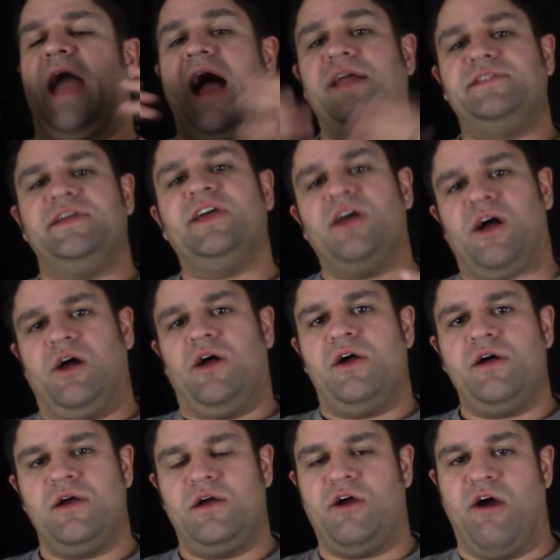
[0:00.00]
the idea
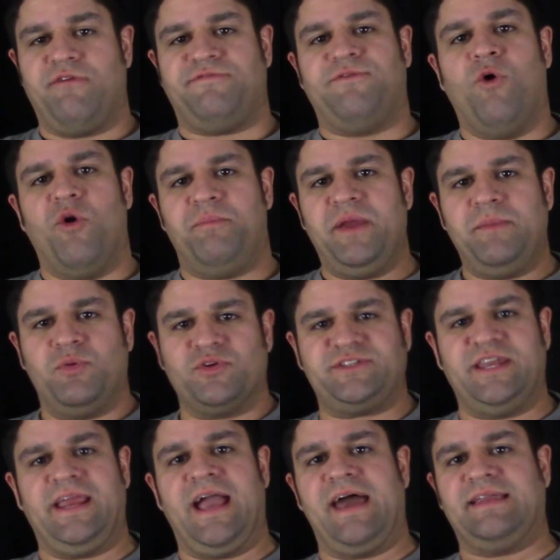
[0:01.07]
of 4 people
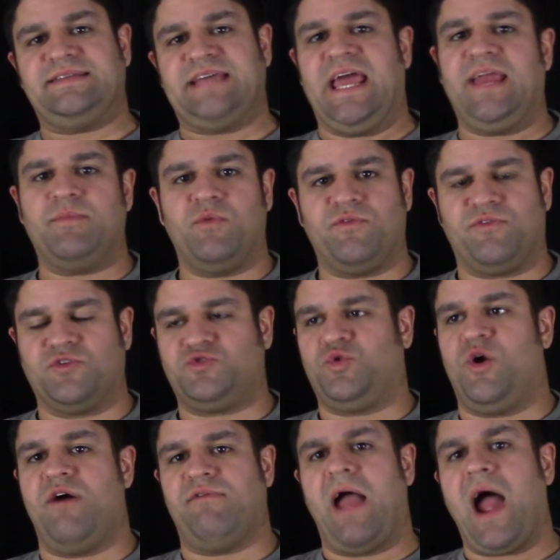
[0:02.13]
sitting at a table for
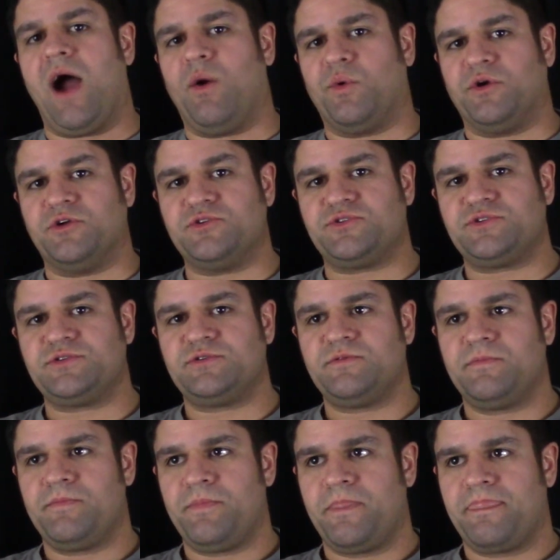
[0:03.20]
12 hours
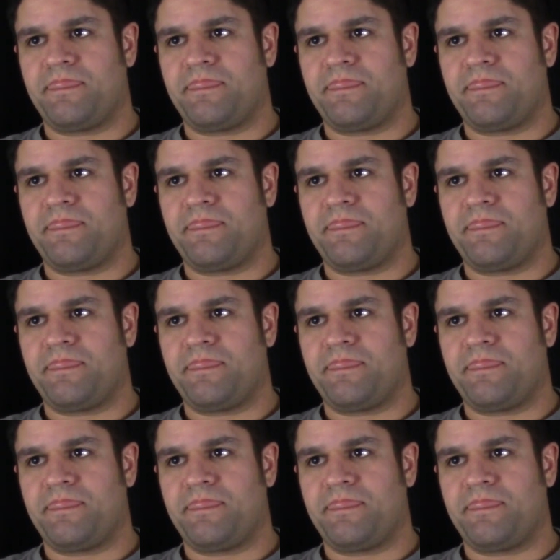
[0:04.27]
